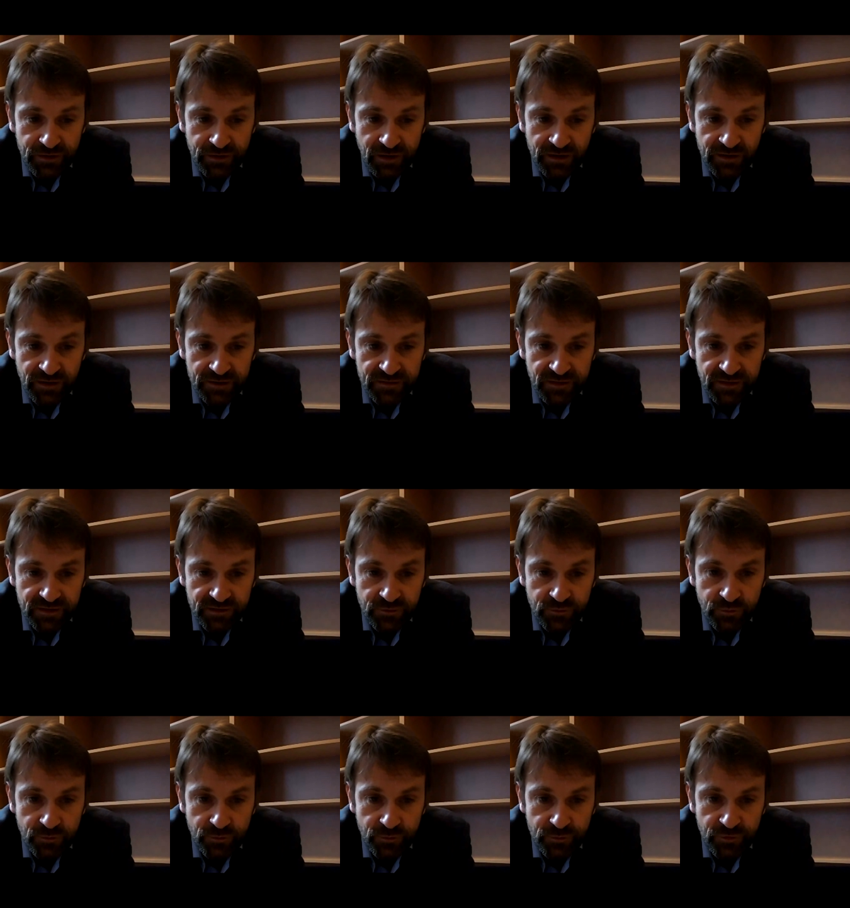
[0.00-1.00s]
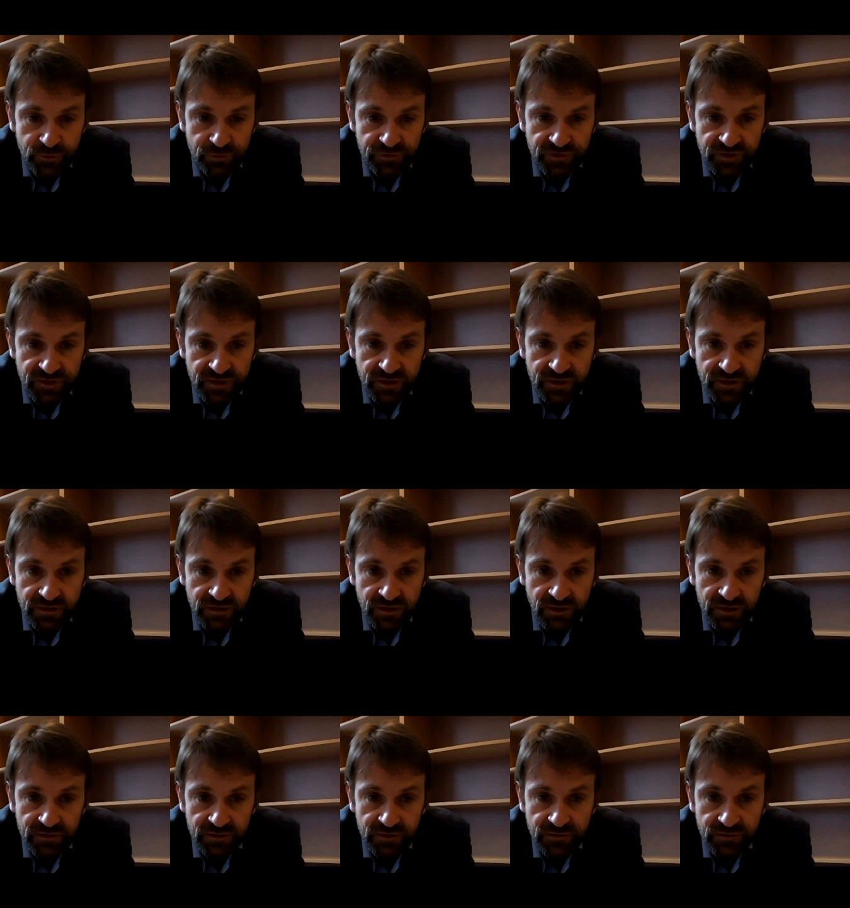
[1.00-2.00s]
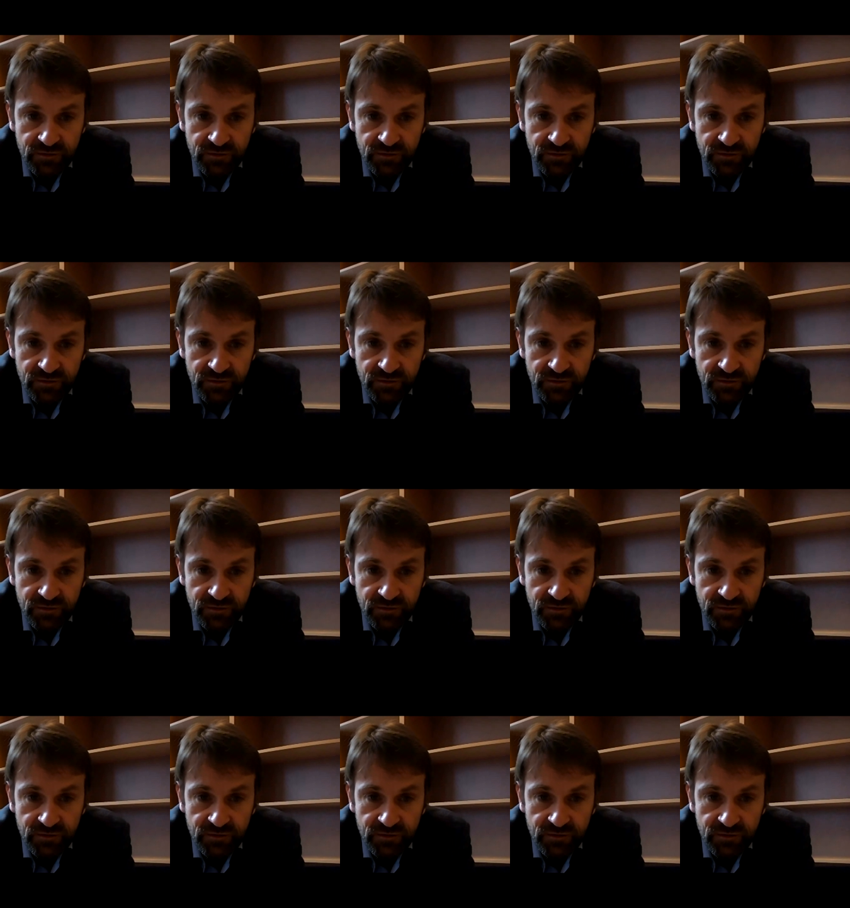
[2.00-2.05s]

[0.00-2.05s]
I think you see that